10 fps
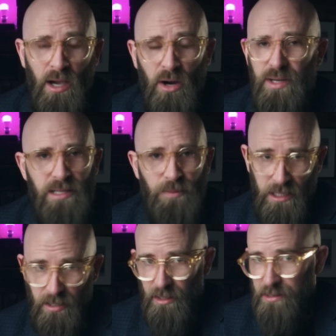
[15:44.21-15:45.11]
oh, we simply
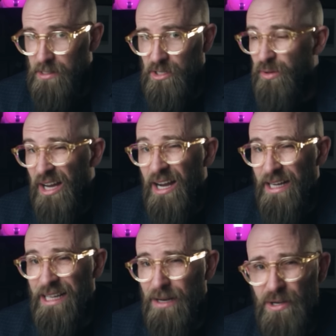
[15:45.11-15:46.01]
can't issue an
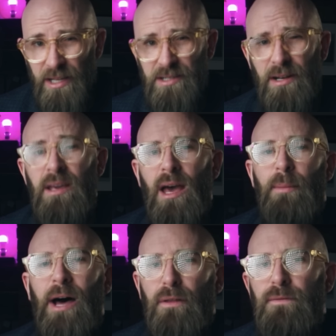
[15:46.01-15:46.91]
ironclad prediction
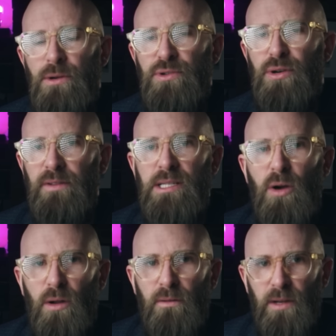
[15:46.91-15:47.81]
about the future of this
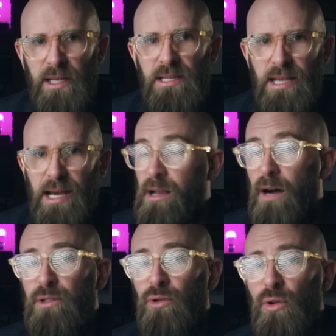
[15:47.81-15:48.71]
conflict yet.
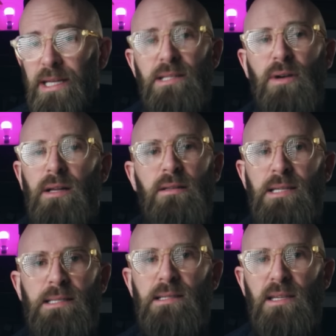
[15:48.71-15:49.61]
After all, Israel
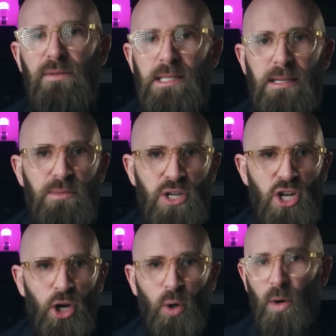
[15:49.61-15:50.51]
doesn't even seem to
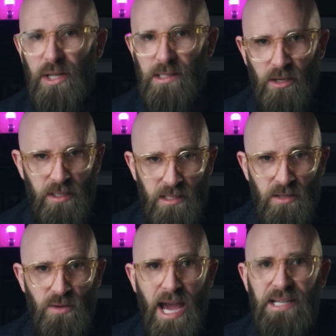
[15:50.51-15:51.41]
know what it's going to
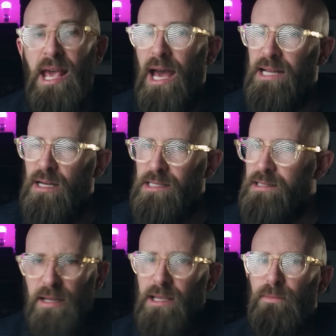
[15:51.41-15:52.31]
do yet, and our
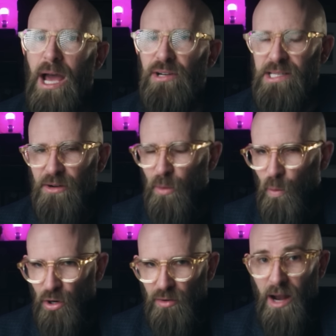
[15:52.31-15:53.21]
psychopowers here at
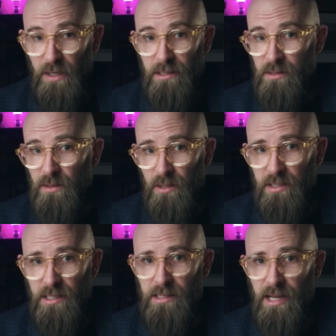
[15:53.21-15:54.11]
Warographics do
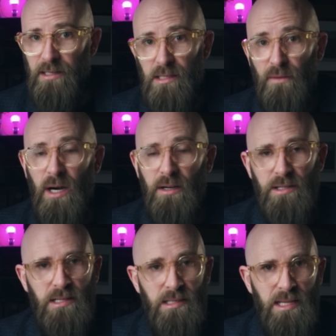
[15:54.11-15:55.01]
not extend so far
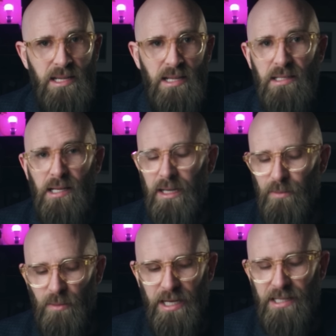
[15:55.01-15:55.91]
as to see inside
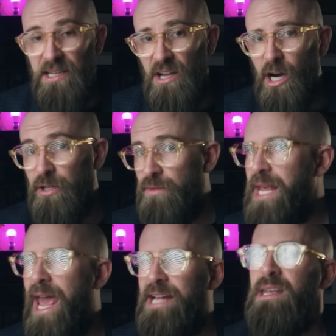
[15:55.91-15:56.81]
Bibi
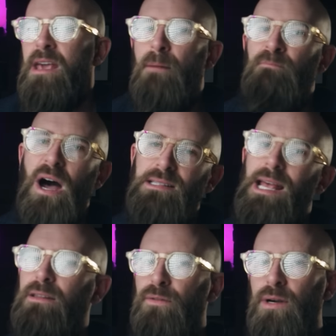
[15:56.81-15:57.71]
Netanyahu's head. But
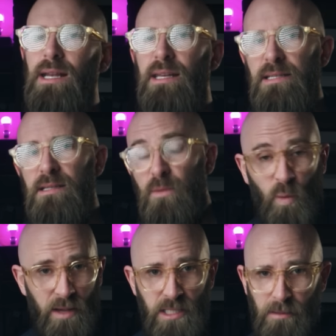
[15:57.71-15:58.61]
at the very least,
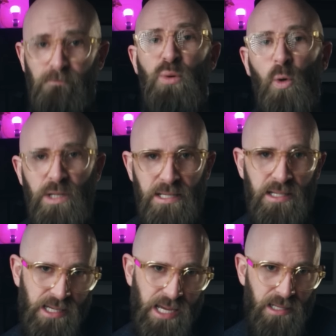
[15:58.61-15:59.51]
we have some broad
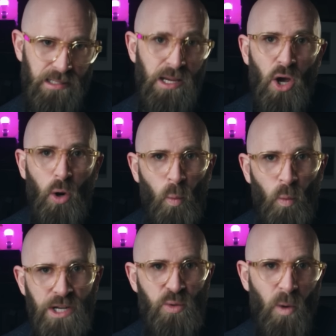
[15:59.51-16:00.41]
indicators on
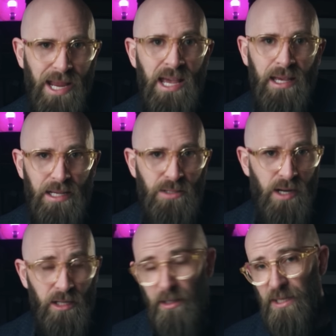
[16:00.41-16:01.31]
which way
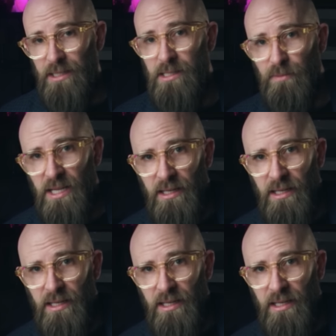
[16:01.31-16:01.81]
Israel appears to be